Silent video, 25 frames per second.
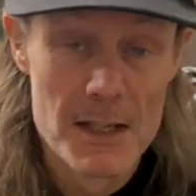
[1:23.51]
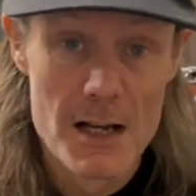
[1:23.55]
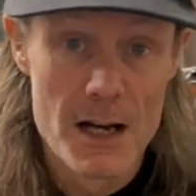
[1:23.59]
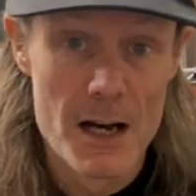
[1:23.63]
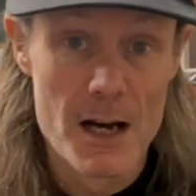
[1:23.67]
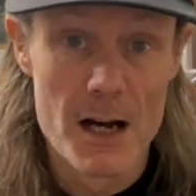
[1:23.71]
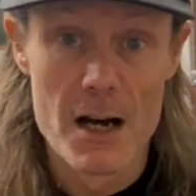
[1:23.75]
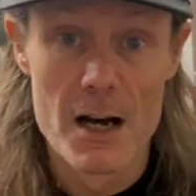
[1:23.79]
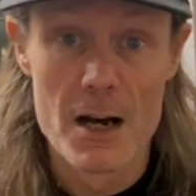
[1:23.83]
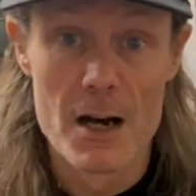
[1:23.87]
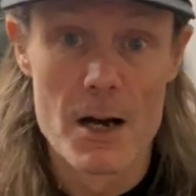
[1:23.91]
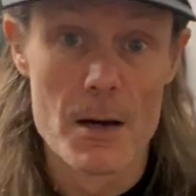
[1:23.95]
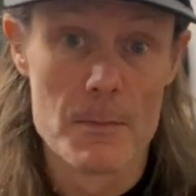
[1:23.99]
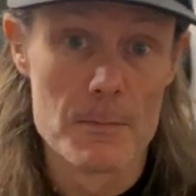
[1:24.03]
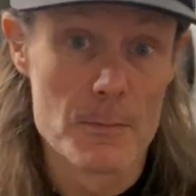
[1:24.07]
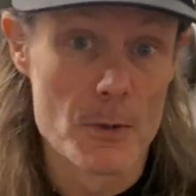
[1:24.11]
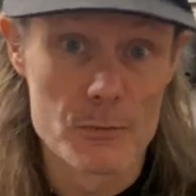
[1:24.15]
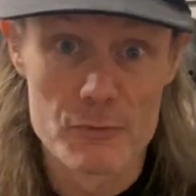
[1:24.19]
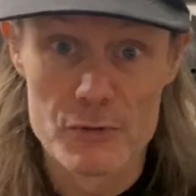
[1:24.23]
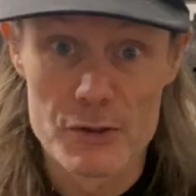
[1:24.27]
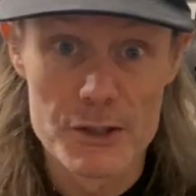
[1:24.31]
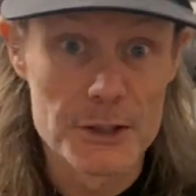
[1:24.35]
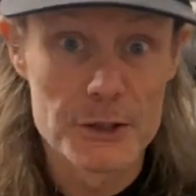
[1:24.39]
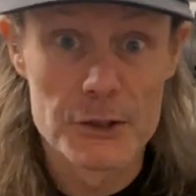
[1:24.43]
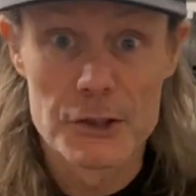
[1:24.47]
a
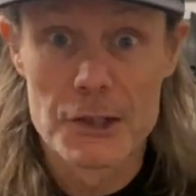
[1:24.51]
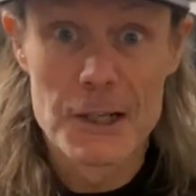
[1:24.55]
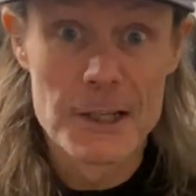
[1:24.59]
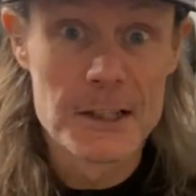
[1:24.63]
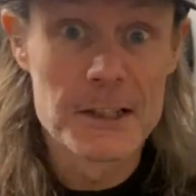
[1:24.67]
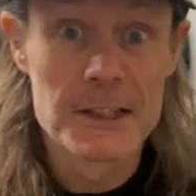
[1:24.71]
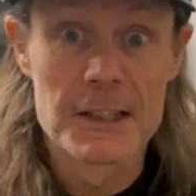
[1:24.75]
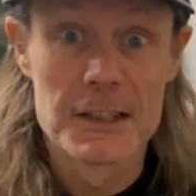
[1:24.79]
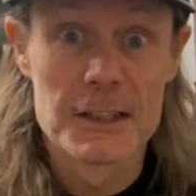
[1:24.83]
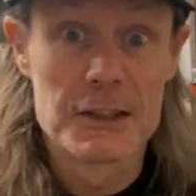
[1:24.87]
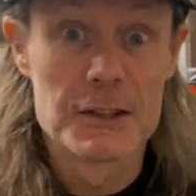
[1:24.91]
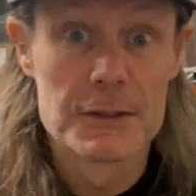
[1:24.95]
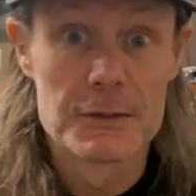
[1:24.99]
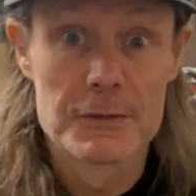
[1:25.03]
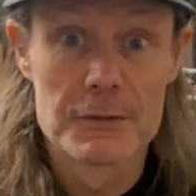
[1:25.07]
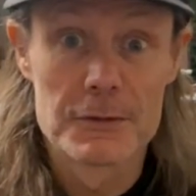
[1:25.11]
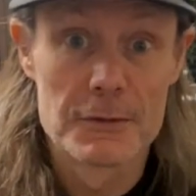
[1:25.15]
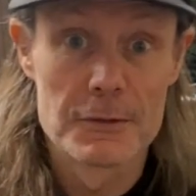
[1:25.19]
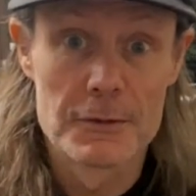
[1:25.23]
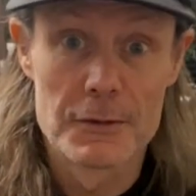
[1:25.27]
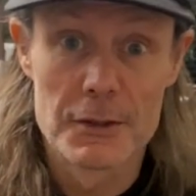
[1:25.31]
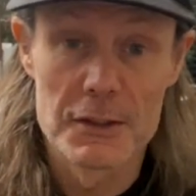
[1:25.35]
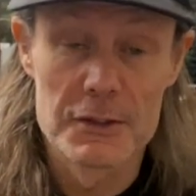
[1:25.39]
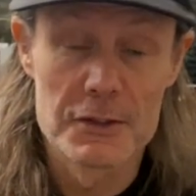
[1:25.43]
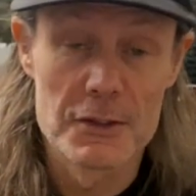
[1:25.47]
really good linkage,
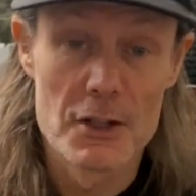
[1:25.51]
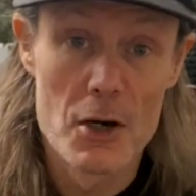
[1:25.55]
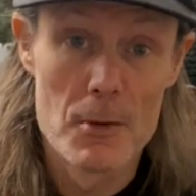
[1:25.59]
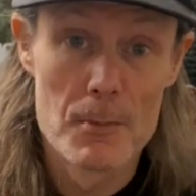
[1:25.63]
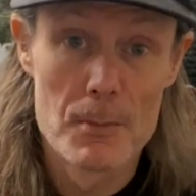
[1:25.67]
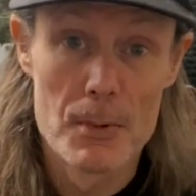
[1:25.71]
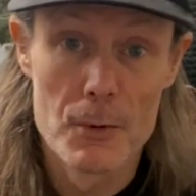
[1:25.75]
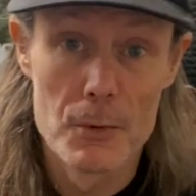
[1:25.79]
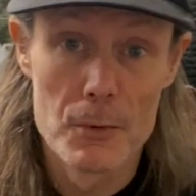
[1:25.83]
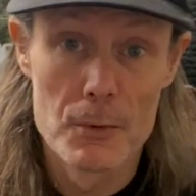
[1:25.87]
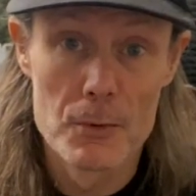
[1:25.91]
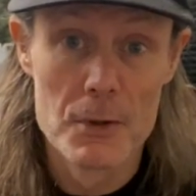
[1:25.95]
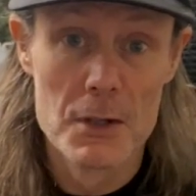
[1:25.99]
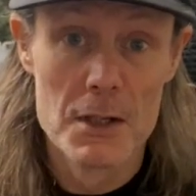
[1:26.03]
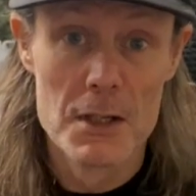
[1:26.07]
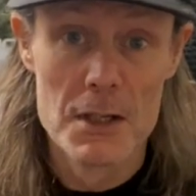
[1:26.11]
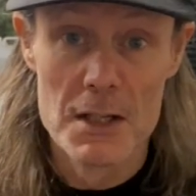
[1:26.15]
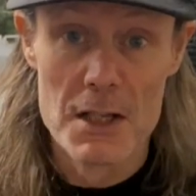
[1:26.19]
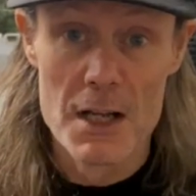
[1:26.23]
for example,